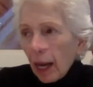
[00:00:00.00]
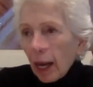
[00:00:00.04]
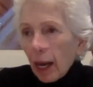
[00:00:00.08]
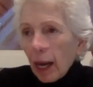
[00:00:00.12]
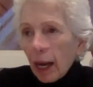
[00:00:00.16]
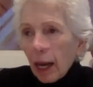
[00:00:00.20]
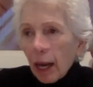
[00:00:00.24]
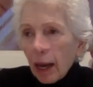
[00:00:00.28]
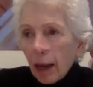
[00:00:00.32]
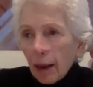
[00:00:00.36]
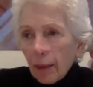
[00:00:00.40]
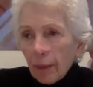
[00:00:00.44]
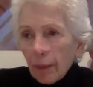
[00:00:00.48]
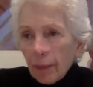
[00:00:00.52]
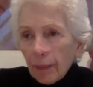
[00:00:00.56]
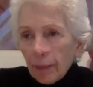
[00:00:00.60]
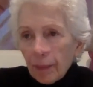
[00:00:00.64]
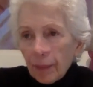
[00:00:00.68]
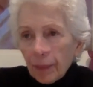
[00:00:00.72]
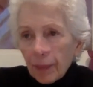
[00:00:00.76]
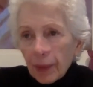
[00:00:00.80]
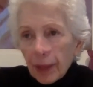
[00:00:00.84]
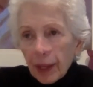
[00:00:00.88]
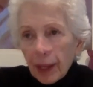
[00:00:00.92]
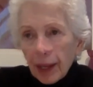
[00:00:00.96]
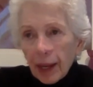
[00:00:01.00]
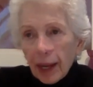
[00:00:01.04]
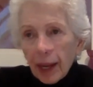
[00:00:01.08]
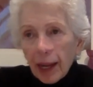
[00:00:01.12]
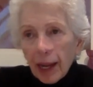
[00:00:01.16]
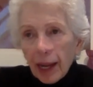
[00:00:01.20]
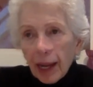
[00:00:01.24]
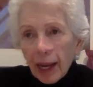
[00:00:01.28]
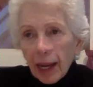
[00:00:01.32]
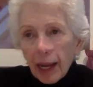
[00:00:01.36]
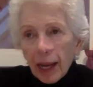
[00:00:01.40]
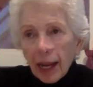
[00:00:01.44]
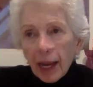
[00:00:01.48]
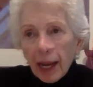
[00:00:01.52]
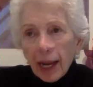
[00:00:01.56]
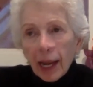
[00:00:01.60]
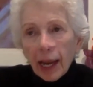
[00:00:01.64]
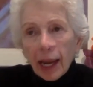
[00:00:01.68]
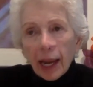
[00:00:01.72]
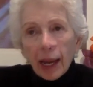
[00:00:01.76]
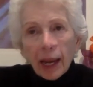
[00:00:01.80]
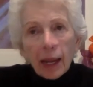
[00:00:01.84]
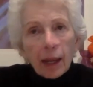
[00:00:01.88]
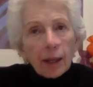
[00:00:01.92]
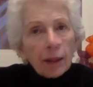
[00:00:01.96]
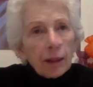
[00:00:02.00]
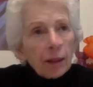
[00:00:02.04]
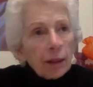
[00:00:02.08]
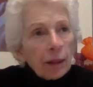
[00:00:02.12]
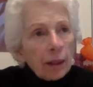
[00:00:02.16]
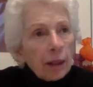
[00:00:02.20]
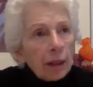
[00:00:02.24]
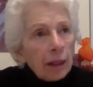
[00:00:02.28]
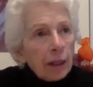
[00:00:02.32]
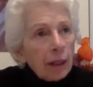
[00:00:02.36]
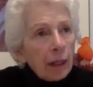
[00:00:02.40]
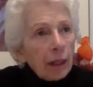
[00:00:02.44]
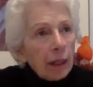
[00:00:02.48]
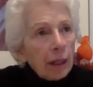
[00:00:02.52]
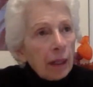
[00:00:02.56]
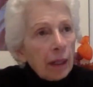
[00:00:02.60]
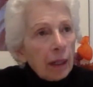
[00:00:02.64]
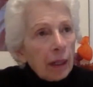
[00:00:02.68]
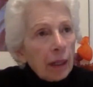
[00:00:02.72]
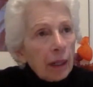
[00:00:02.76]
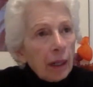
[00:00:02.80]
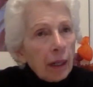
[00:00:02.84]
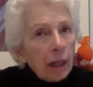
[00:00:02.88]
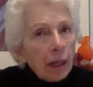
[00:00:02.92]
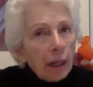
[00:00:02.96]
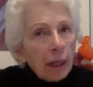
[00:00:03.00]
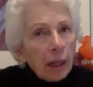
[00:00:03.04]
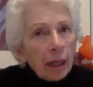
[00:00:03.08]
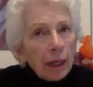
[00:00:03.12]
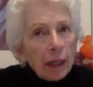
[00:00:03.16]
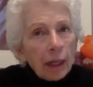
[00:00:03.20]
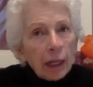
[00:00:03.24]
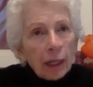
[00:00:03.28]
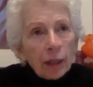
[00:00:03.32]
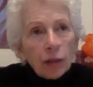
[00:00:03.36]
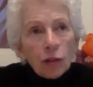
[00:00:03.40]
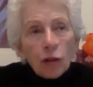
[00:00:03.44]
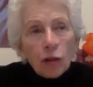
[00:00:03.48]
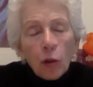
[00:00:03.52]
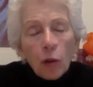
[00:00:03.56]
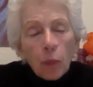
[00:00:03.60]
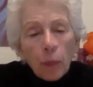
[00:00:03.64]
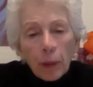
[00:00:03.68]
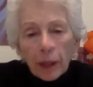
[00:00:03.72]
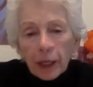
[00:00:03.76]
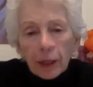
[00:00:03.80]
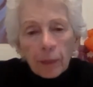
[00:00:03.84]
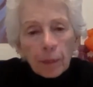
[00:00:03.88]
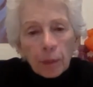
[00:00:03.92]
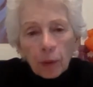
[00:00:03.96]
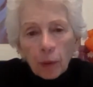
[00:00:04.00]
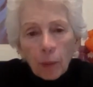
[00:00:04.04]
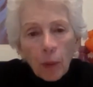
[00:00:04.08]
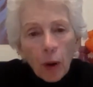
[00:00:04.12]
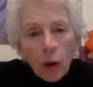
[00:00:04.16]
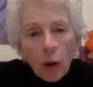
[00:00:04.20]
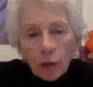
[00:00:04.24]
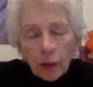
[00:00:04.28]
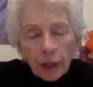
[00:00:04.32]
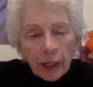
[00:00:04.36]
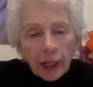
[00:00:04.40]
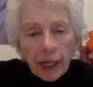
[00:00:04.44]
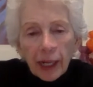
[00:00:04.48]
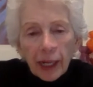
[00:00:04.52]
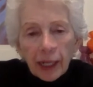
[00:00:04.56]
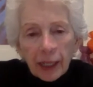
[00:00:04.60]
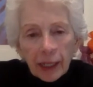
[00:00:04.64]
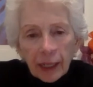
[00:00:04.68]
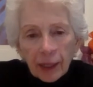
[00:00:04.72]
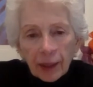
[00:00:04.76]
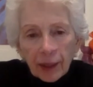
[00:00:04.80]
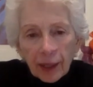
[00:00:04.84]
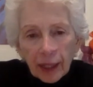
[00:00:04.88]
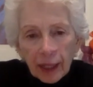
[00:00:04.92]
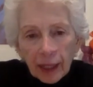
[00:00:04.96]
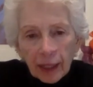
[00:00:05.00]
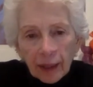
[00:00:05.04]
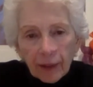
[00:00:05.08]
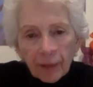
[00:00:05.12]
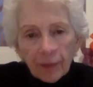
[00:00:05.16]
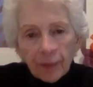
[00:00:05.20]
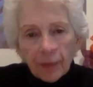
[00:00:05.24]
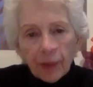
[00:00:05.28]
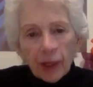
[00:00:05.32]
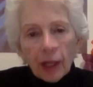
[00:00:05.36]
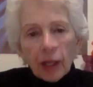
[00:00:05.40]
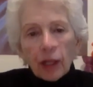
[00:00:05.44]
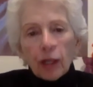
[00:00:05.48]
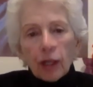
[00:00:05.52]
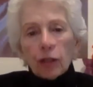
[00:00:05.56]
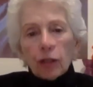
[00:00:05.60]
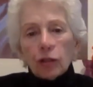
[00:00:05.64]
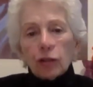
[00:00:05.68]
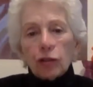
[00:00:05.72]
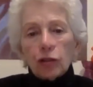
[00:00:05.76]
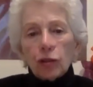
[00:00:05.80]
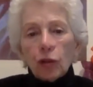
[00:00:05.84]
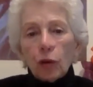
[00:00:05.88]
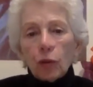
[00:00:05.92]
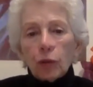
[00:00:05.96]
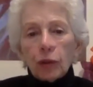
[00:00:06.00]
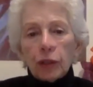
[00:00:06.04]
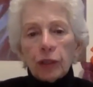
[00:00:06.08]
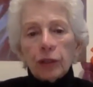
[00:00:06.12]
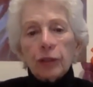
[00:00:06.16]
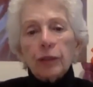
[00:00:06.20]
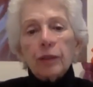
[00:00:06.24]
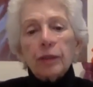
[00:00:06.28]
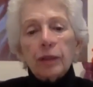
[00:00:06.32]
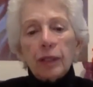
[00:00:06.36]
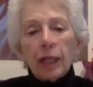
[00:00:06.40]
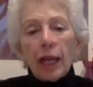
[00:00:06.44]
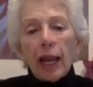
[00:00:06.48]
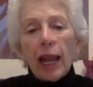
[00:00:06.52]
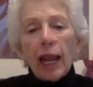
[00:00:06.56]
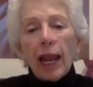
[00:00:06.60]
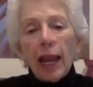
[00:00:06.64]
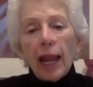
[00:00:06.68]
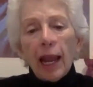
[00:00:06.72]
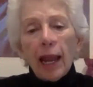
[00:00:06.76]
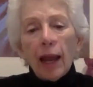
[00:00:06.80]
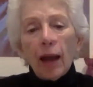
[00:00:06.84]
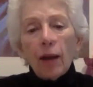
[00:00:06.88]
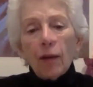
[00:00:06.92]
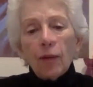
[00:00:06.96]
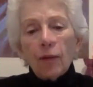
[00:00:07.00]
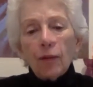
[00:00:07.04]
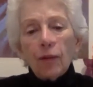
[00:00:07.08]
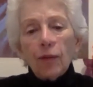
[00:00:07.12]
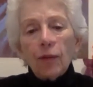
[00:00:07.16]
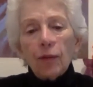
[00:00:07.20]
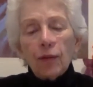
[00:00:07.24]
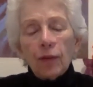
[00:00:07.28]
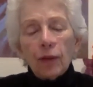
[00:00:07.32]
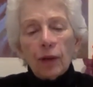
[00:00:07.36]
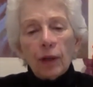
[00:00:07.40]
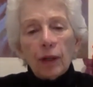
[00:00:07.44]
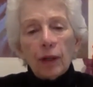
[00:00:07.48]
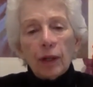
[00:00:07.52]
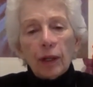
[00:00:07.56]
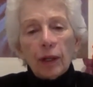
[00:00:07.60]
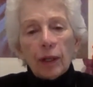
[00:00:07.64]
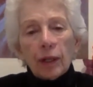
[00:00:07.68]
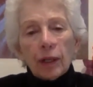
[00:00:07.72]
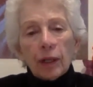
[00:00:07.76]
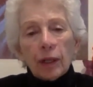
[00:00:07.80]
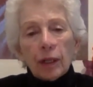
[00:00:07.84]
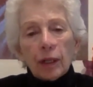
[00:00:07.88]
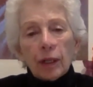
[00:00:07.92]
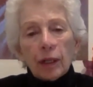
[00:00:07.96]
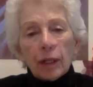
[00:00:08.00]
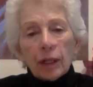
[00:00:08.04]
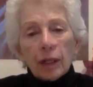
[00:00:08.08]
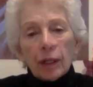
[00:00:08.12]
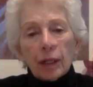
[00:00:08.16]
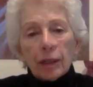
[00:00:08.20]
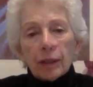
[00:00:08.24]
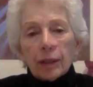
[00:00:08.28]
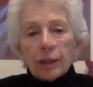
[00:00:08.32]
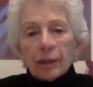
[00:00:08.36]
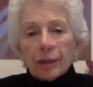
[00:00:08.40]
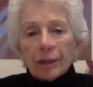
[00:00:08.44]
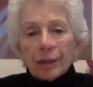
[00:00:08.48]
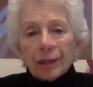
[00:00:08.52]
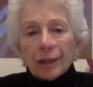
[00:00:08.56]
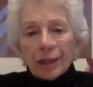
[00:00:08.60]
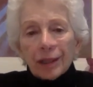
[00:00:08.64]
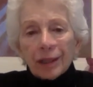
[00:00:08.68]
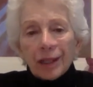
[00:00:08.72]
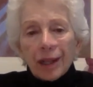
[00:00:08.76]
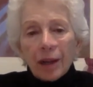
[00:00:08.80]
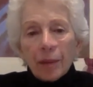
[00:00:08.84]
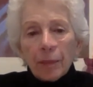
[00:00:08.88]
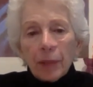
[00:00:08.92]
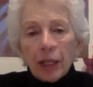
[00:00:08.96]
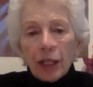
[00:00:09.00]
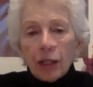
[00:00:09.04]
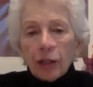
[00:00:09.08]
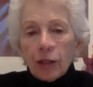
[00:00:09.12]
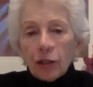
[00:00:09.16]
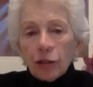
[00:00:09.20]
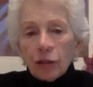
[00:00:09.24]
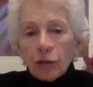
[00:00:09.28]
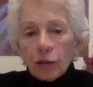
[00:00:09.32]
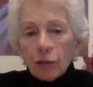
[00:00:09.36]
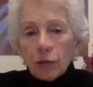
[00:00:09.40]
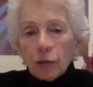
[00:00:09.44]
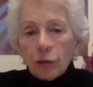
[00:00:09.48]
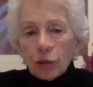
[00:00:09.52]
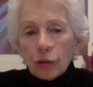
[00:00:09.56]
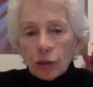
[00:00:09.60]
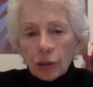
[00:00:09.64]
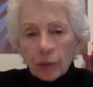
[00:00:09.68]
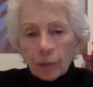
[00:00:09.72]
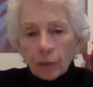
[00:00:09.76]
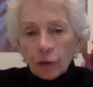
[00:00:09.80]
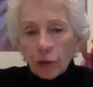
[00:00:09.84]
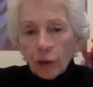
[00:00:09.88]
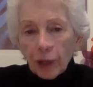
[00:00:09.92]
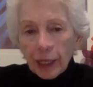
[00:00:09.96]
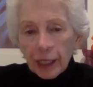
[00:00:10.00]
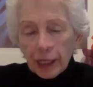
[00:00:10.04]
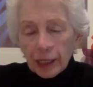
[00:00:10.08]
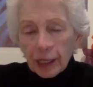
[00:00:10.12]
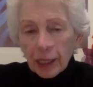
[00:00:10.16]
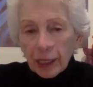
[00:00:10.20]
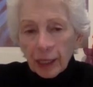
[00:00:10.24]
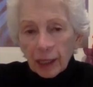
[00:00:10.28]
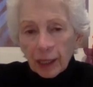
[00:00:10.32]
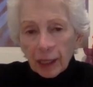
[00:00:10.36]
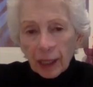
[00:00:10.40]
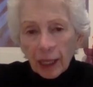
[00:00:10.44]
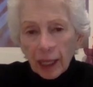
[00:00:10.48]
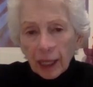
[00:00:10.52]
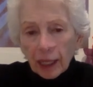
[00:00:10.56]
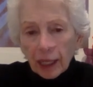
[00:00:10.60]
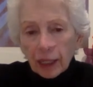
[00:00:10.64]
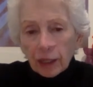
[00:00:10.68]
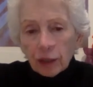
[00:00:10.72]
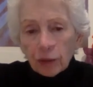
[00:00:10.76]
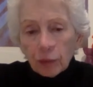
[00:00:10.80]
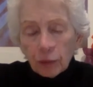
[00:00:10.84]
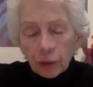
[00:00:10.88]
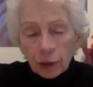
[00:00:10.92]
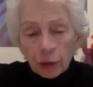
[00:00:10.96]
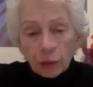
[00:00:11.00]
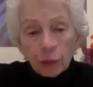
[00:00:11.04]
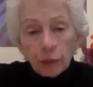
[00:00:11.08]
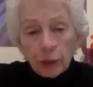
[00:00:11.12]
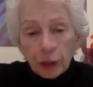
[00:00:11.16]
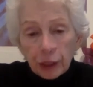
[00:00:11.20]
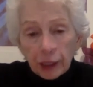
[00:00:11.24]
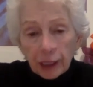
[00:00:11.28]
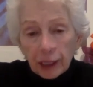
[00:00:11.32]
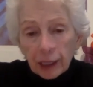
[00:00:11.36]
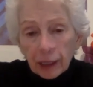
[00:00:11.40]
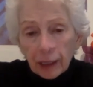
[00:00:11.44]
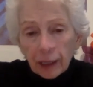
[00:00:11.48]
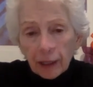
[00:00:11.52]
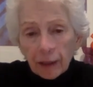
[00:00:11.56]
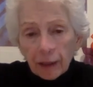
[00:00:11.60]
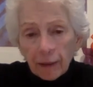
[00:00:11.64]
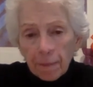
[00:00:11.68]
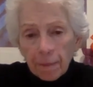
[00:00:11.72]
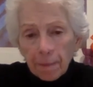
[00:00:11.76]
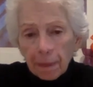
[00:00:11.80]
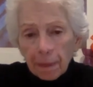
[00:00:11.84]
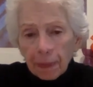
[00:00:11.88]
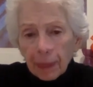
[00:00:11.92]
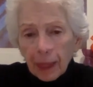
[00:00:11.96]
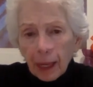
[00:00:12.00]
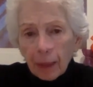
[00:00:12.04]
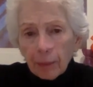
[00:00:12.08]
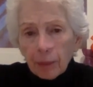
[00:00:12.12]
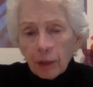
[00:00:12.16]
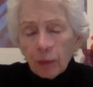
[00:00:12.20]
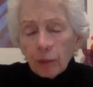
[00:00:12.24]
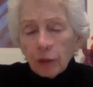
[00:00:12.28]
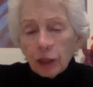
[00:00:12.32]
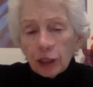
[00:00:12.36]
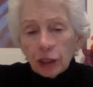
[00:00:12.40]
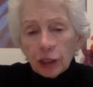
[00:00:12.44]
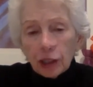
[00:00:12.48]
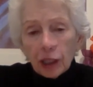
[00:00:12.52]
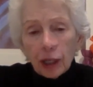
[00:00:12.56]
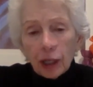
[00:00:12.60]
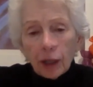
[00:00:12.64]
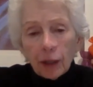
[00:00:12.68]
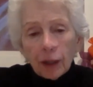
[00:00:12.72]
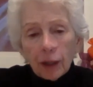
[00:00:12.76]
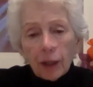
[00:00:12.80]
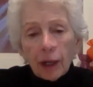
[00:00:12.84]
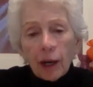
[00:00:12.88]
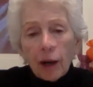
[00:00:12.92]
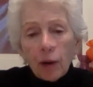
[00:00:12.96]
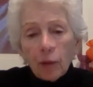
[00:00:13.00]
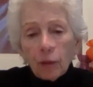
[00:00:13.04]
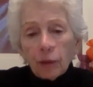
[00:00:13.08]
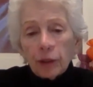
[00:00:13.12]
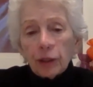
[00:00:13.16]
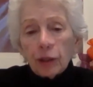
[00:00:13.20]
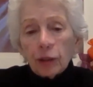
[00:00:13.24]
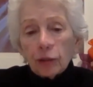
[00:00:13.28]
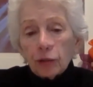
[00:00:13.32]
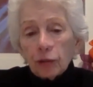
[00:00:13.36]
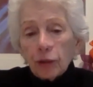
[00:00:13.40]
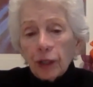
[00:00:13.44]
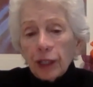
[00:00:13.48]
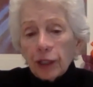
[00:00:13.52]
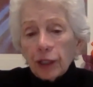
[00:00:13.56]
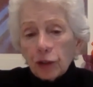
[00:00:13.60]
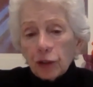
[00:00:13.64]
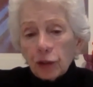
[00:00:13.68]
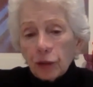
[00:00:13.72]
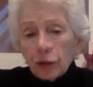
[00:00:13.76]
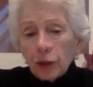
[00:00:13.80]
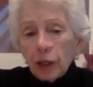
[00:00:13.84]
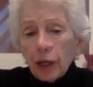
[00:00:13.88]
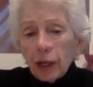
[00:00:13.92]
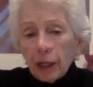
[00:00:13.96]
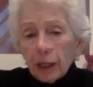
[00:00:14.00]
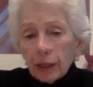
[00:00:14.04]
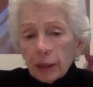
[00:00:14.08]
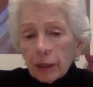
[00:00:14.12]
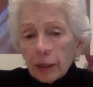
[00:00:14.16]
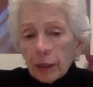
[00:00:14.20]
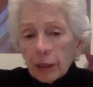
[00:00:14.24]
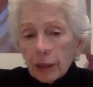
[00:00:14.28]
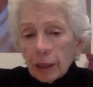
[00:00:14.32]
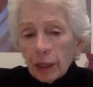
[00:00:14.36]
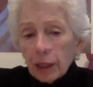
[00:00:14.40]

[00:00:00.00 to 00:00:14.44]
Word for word: Um, and nobody promoted anything. So to, to have to come in and do some crazy things, which we did. I mean, we started out with the treasure hunts,